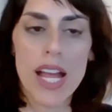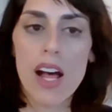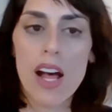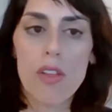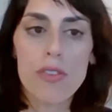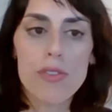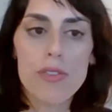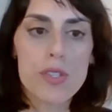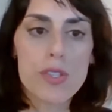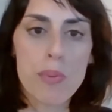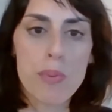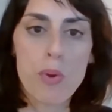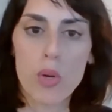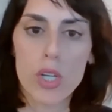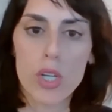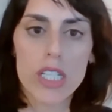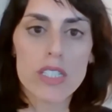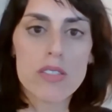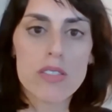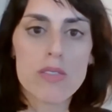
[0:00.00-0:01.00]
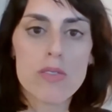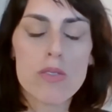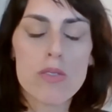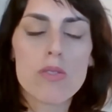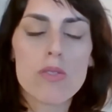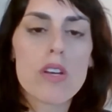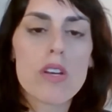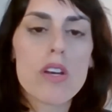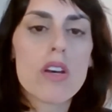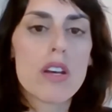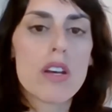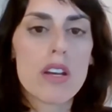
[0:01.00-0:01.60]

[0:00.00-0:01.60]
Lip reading: health supports,